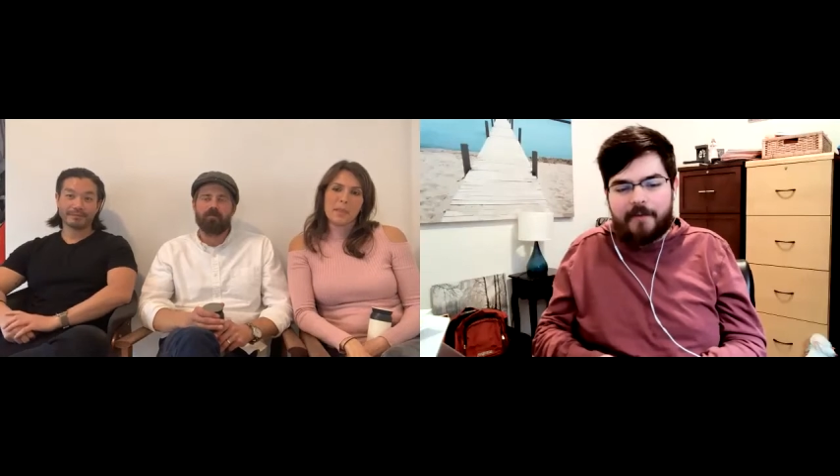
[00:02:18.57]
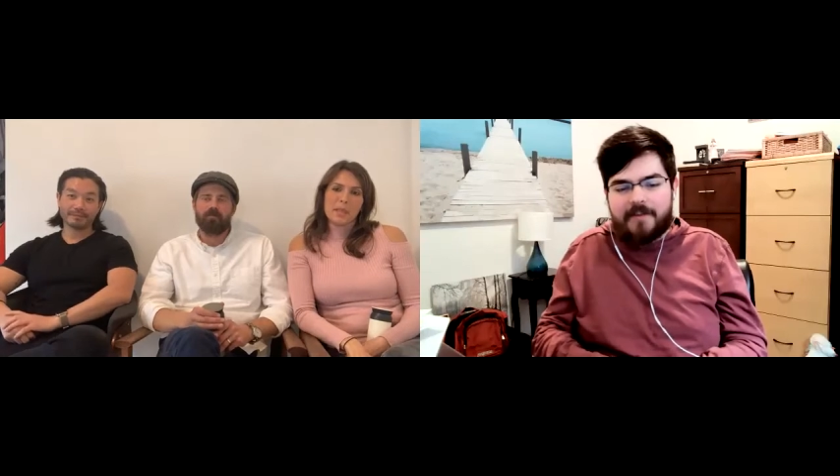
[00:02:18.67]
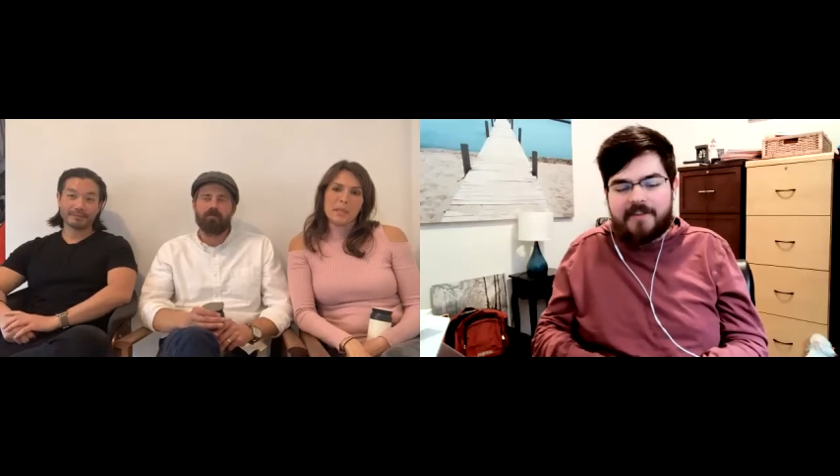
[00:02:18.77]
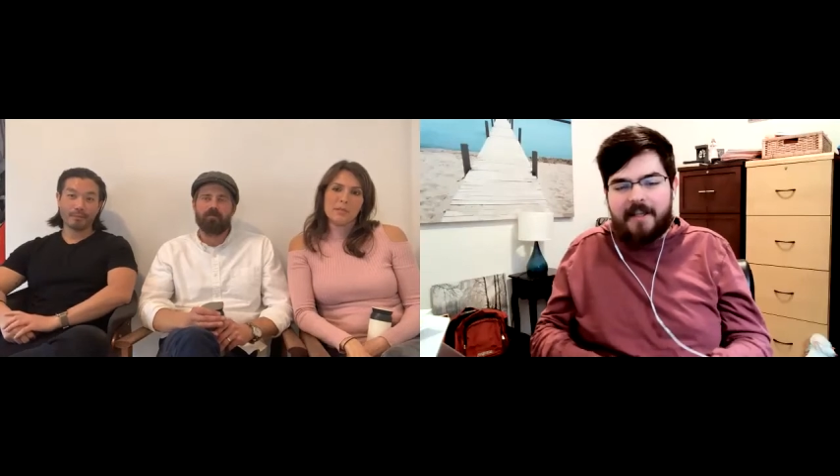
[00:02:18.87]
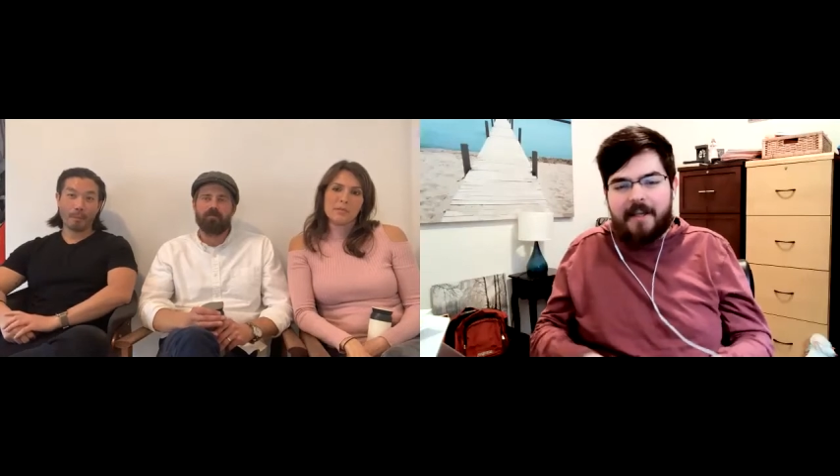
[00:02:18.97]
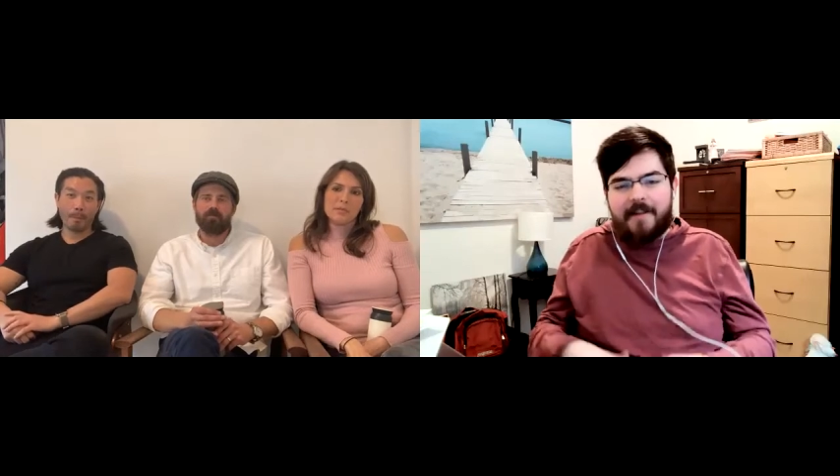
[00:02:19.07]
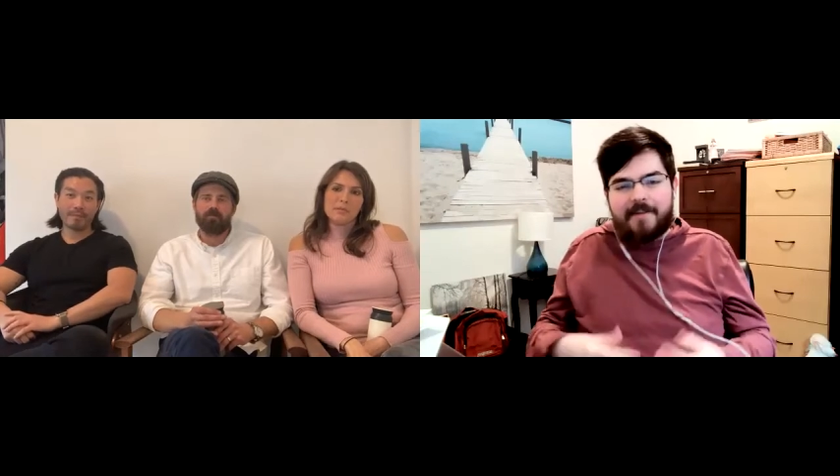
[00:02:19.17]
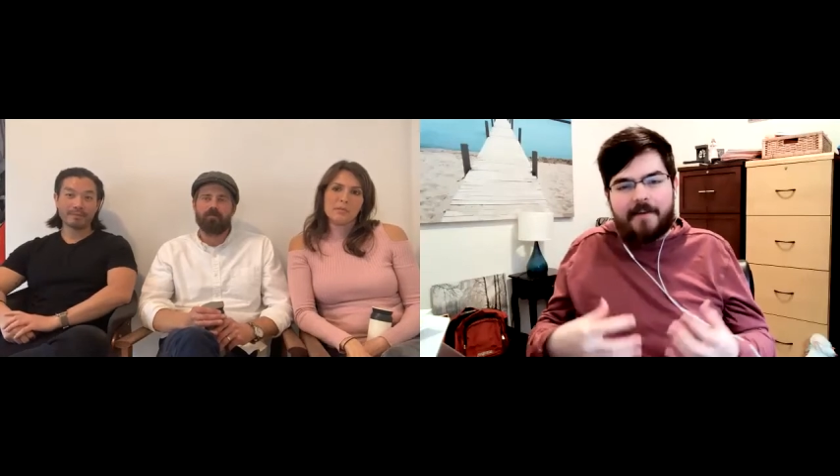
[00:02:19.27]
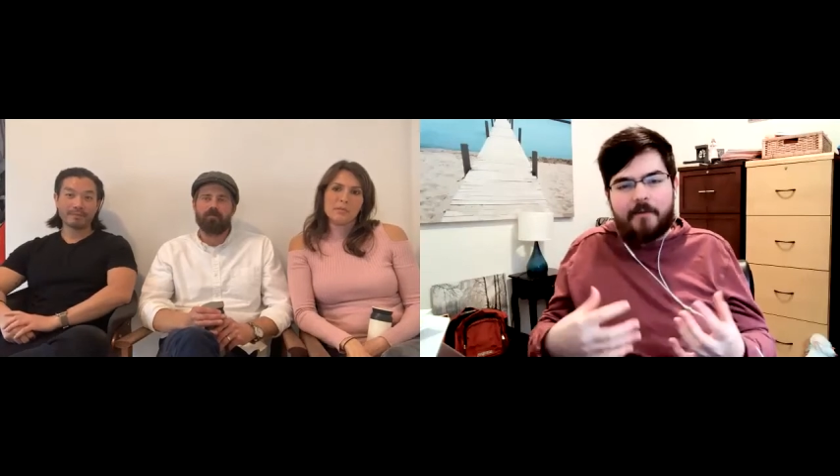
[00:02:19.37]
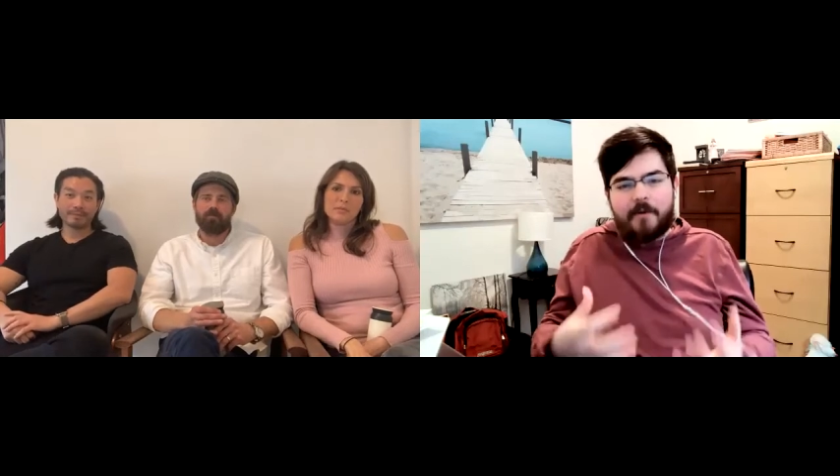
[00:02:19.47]
setting this
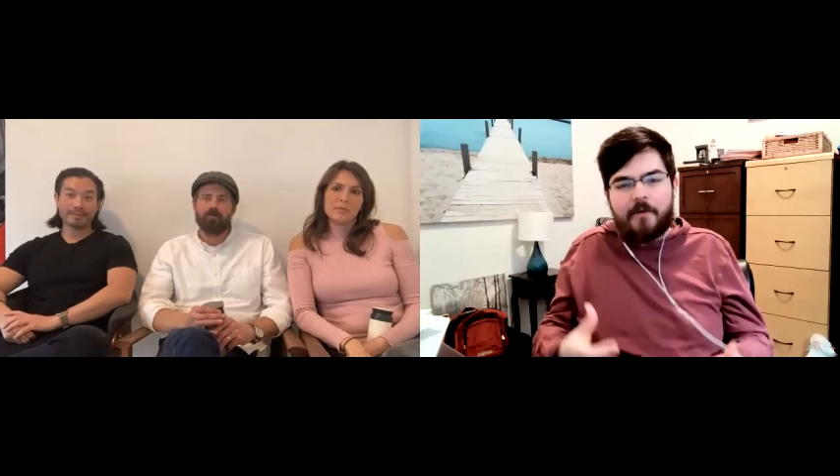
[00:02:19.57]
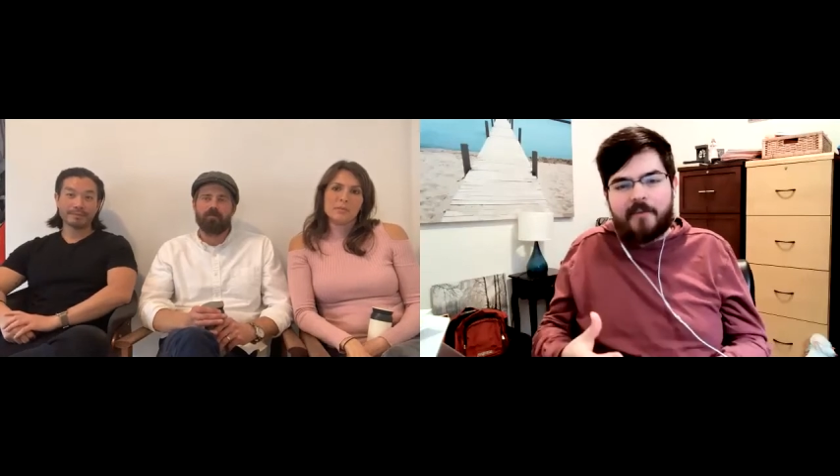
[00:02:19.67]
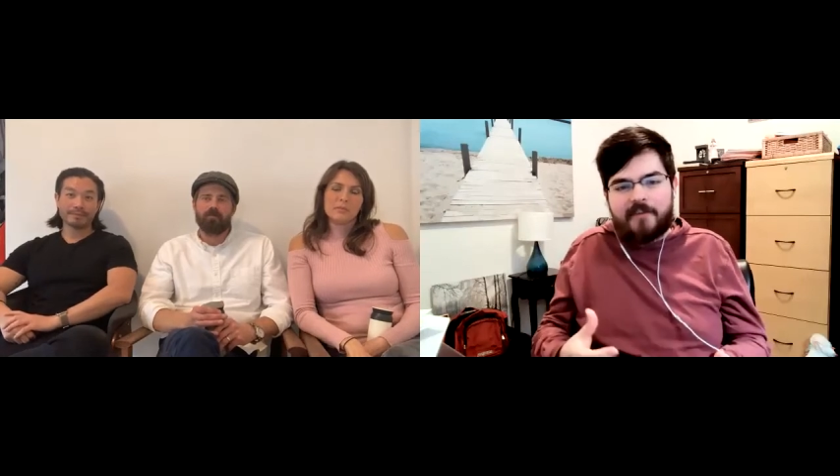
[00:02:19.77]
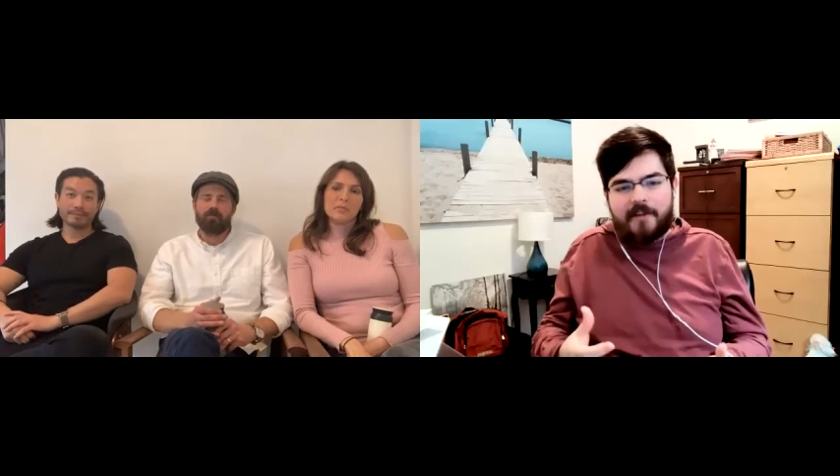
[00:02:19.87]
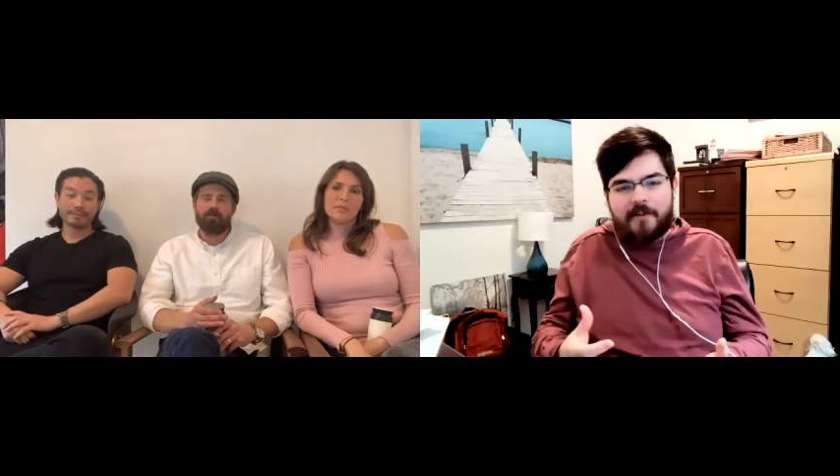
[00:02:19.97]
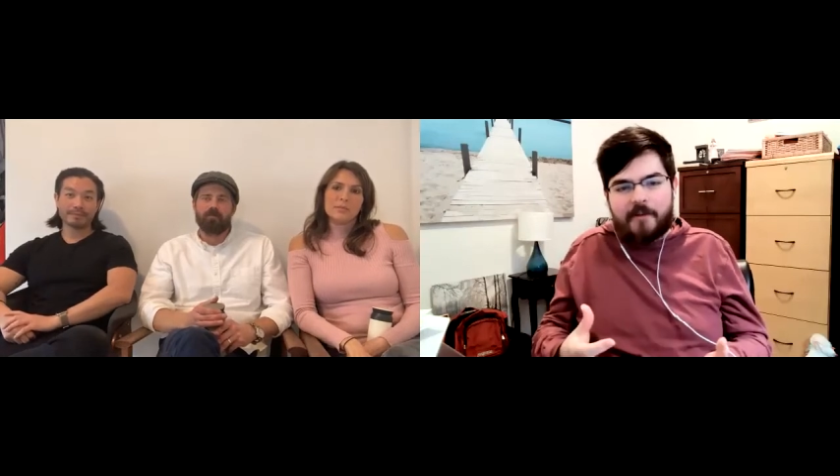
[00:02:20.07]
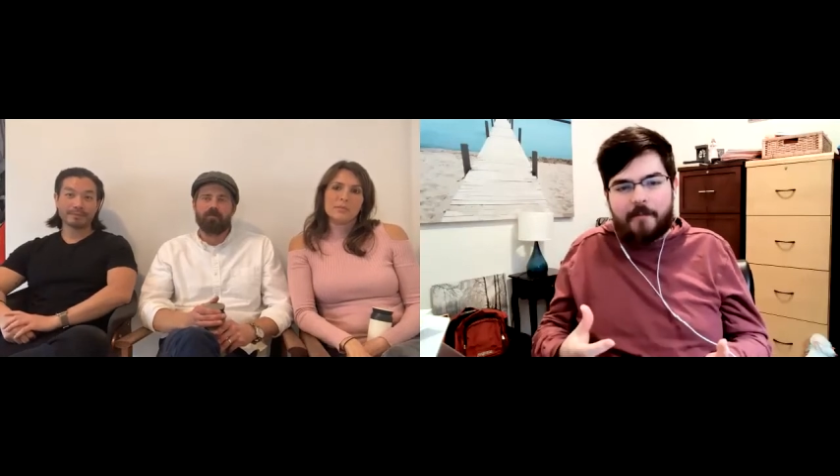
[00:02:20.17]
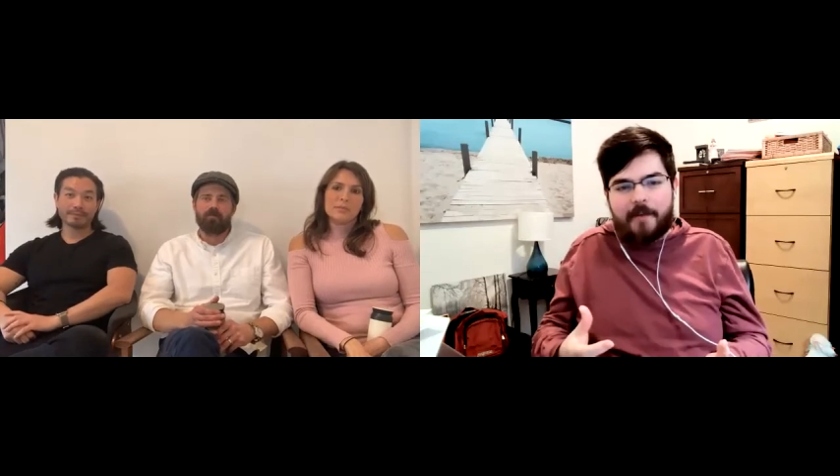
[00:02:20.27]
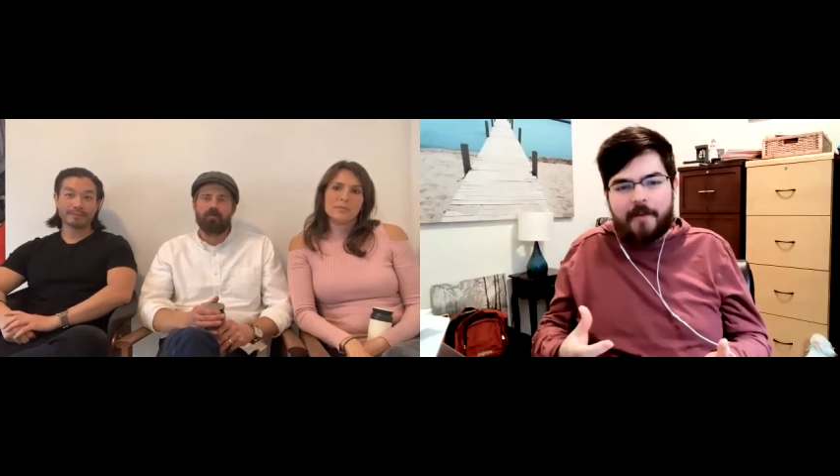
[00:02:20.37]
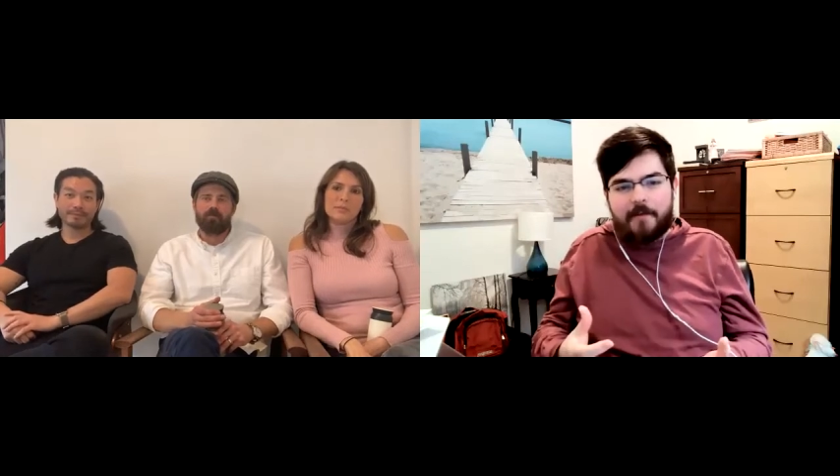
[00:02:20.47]
at New Year's instead of
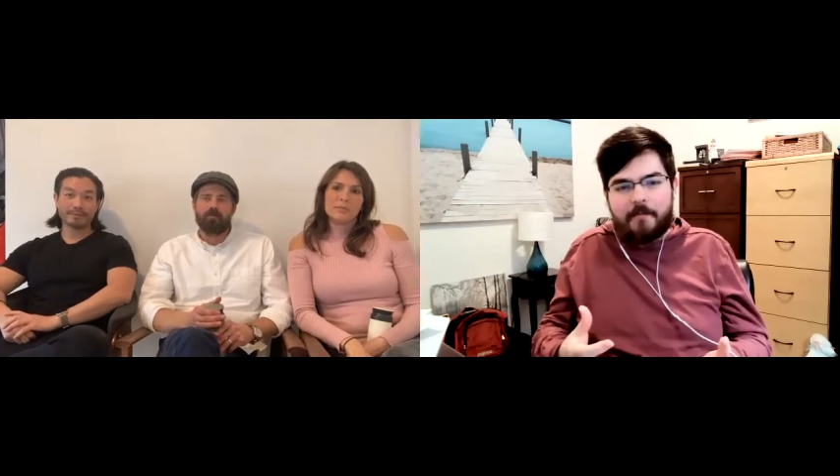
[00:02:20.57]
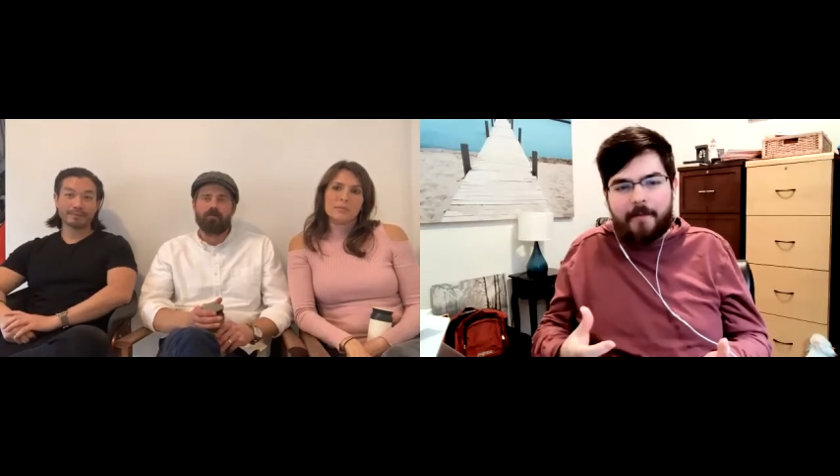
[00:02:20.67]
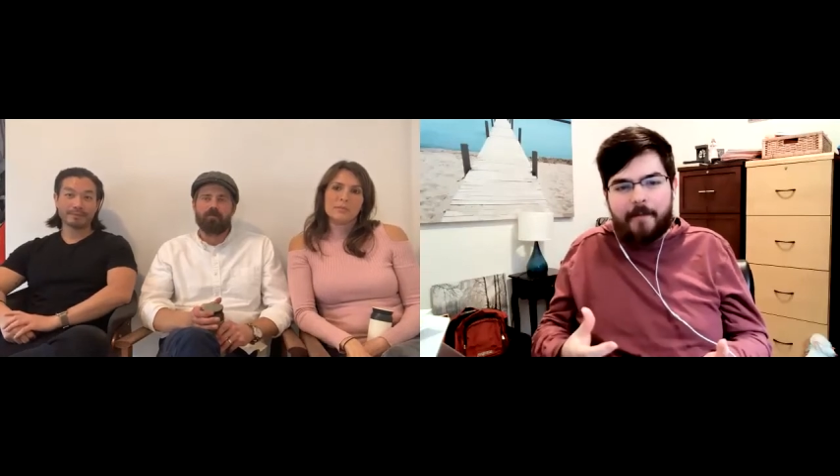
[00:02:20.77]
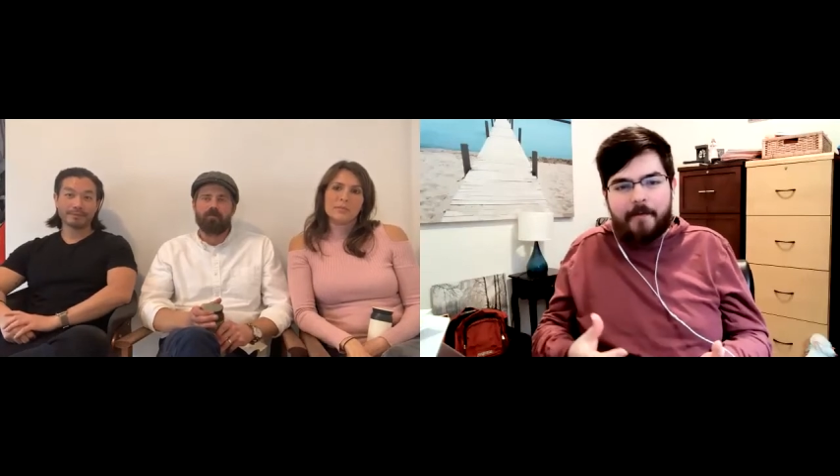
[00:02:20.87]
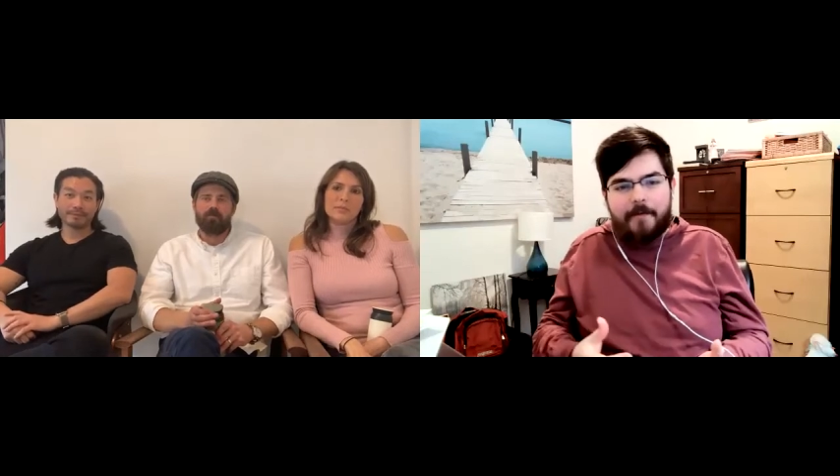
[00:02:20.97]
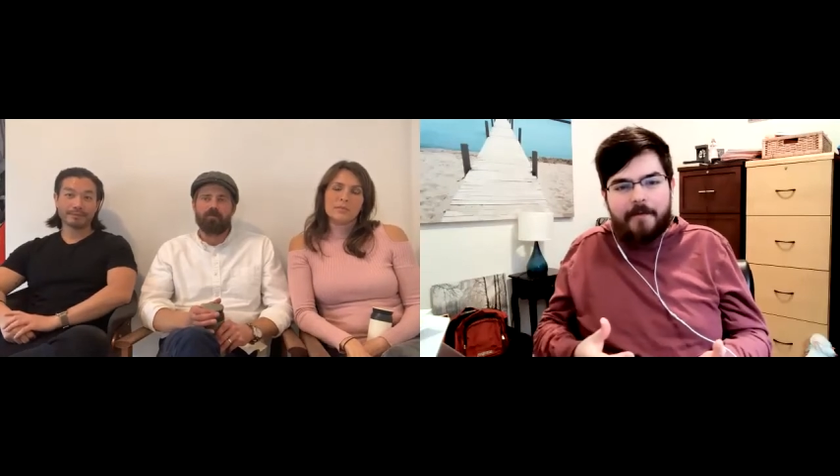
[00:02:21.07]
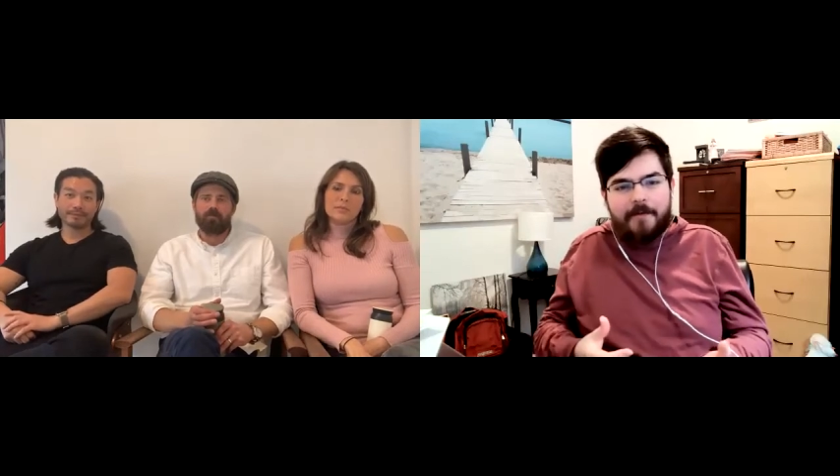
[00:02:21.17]
something maybe